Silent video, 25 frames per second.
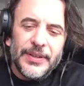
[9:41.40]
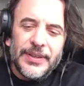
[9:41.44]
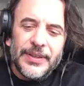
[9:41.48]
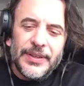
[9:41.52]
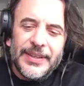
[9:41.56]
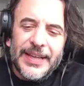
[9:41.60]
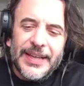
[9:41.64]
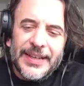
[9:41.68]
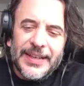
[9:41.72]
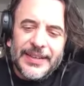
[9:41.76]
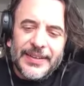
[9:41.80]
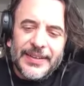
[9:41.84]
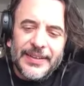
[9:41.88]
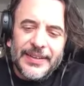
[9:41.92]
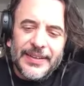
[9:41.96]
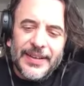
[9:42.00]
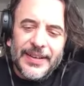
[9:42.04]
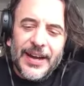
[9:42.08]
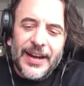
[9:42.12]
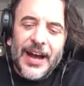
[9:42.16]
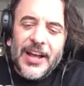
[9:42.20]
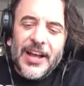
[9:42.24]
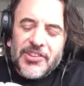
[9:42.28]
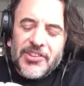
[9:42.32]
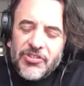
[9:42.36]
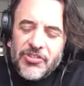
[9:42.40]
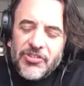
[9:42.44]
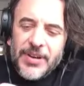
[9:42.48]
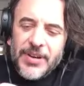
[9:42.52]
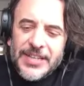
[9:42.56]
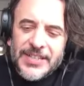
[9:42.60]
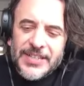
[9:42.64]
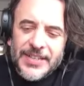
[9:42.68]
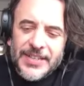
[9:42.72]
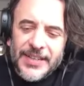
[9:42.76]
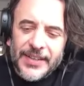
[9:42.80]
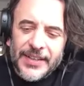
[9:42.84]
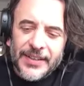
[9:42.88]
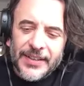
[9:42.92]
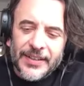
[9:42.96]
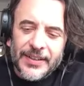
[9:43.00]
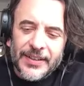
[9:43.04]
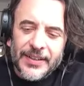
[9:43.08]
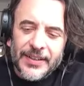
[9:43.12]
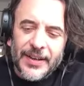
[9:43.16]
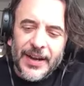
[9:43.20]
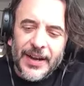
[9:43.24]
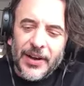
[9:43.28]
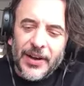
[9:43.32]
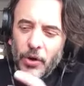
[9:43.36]
that addressing
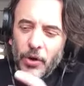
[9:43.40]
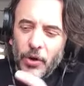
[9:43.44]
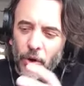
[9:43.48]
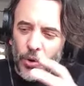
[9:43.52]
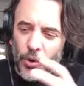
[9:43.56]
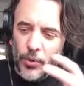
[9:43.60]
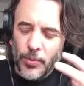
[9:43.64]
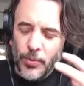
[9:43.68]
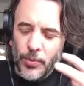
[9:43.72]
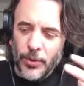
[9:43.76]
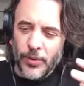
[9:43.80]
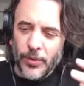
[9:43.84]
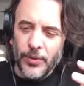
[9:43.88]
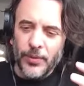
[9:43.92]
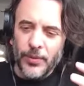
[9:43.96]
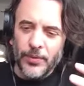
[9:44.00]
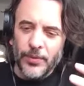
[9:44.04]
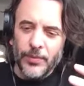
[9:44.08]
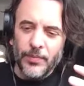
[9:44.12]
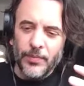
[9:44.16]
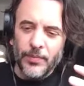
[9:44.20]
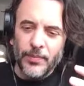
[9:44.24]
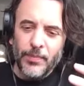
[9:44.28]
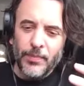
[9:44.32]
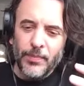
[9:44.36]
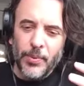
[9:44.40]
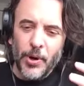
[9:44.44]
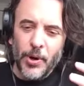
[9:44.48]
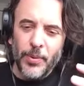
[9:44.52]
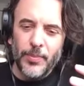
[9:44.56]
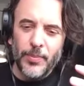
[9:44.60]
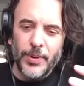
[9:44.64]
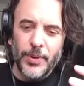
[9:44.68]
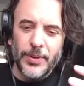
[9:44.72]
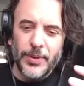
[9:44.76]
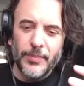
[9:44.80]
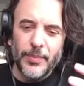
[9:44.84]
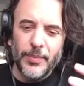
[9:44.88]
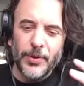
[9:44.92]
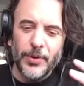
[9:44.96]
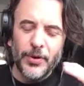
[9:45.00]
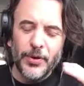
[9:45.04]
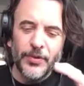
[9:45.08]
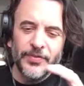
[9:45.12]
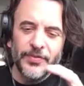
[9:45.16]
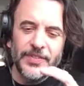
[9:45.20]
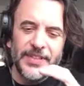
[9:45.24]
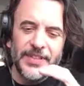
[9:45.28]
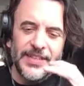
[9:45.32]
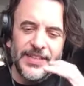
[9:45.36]
a global problem of
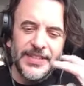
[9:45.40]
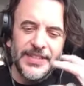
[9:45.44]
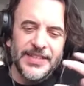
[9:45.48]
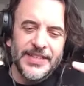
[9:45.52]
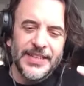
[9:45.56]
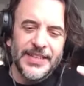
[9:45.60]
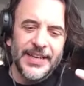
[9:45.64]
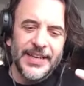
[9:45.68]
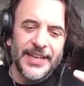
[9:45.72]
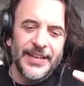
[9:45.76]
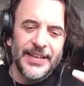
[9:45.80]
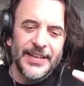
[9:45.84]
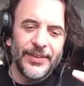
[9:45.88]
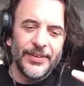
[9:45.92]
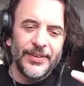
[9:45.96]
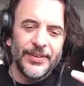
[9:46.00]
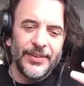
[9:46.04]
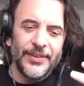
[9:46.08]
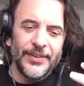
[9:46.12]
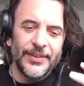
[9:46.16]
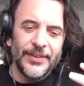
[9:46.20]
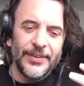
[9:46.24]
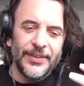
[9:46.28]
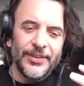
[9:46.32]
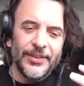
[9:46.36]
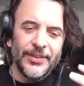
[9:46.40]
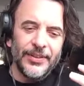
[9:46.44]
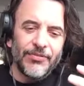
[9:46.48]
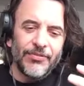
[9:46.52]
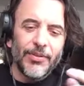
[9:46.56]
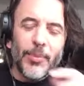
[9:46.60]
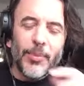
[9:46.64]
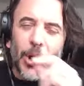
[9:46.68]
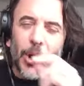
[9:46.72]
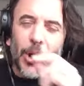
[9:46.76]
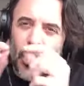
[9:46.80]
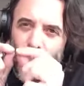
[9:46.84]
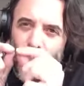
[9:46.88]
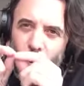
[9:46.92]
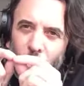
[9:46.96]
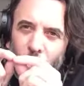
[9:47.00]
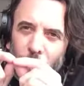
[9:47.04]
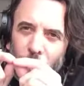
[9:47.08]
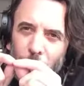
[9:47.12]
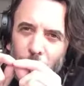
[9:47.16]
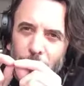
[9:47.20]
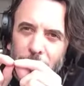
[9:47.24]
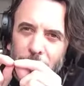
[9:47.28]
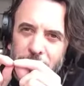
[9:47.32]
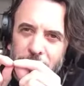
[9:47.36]
this scale from a
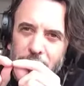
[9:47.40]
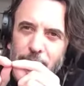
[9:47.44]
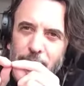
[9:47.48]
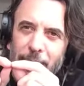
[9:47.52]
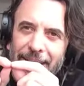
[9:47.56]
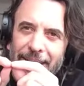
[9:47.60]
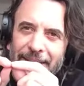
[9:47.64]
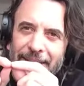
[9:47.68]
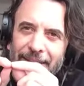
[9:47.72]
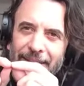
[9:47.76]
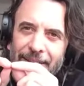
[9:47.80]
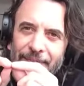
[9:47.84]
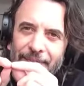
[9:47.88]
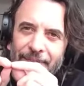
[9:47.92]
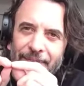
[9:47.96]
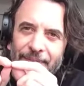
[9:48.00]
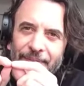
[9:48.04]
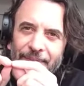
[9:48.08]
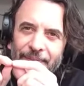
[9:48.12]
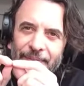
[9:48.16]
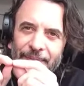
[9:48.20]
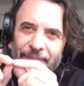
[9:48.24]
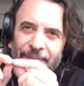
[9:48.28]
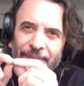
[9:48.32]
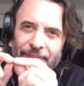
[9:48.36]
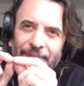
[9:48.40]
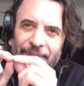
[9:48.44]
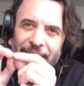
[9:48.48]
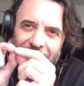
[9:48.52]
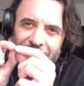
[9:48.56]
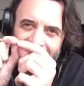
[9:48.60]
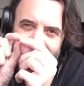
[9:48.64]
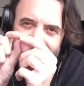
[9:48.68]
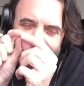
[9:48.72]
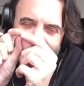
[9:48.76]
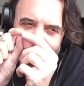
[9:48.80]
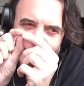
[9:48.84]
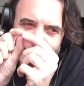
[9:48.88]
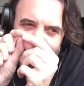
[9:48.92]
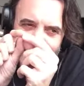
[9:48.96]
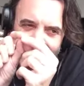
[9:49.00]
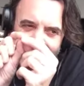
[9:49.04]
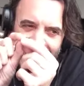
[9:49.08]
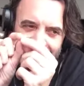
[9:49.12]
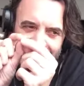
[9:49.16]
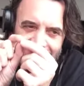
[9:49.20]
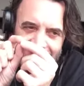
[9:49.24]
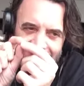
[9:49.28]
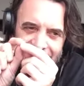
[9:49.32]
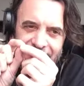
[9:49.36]
local perspective at
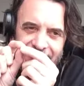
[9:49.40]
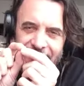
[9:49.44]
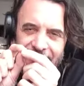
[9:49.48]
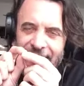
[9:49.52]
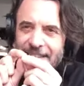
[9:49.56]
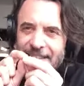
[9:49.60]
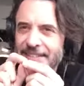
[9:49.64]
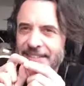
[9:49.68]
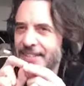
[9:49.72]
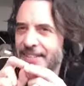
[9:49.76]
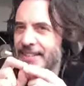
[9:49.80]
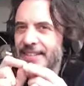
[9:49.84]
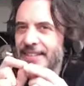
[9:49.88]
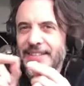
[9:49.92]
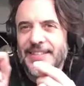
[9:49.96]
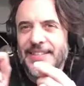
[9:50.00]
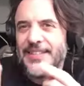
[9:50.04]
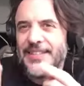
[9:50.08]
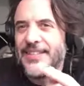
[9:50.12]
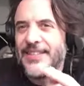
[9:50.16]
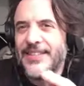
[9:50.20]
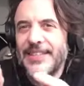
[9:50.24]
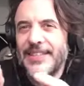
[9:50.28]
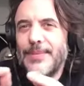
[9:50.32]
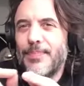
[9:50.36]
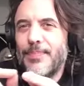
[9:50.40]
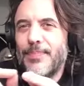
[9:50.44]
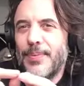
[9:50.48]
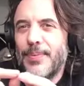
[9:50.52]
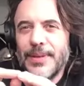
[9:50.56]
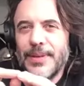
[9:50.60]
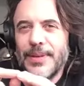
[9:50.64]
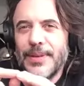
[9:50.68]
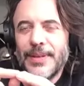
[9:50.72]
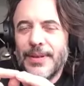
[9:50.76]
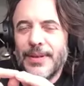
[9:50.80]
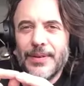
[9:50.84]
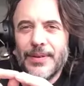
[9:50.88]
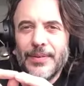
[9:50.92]
tiny scales, it's simply